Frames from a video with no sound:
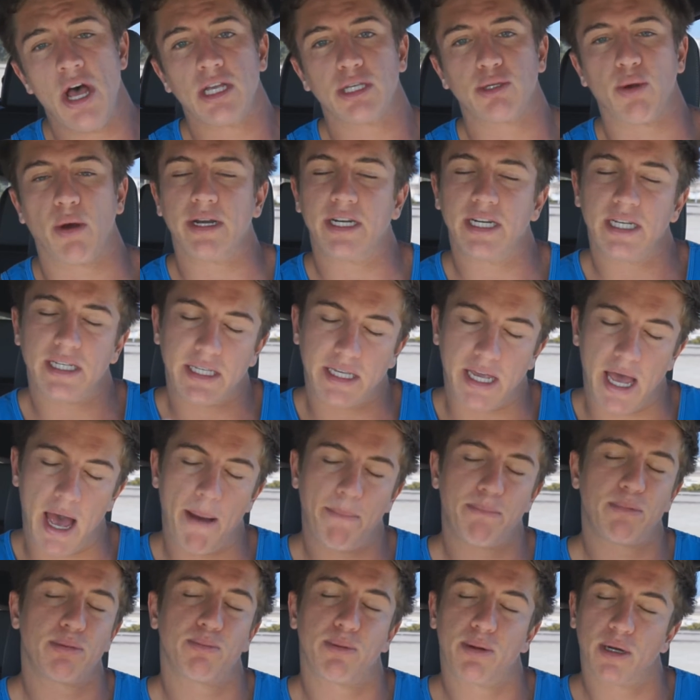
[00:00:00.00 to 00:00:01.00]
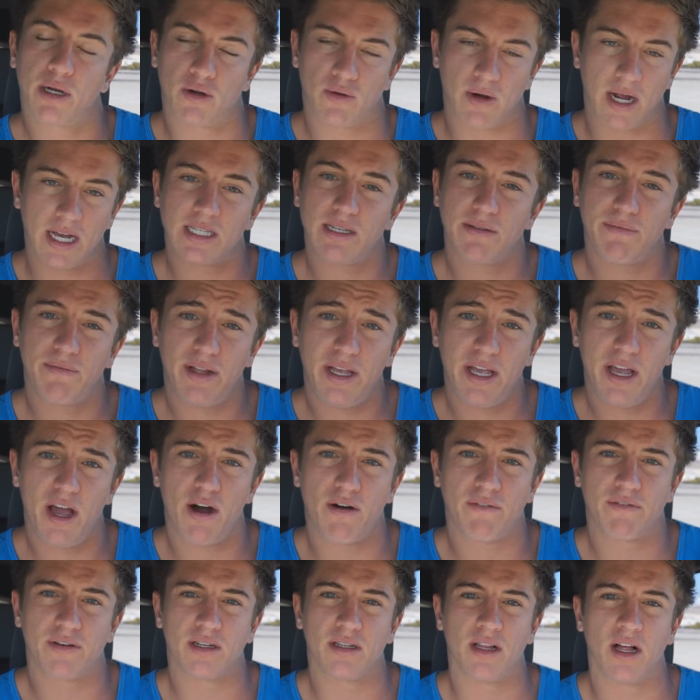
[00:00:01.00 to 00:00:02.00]
So I just kept progressively
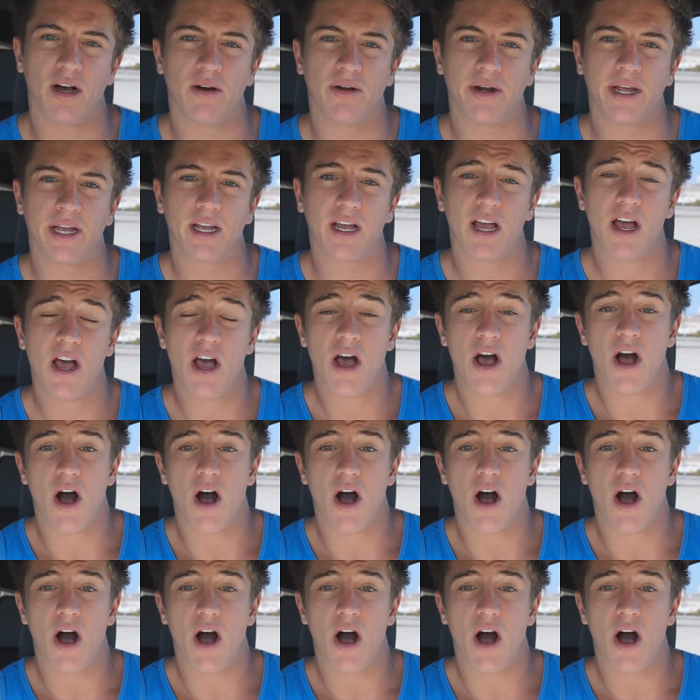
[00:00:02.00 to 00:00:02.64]
overloading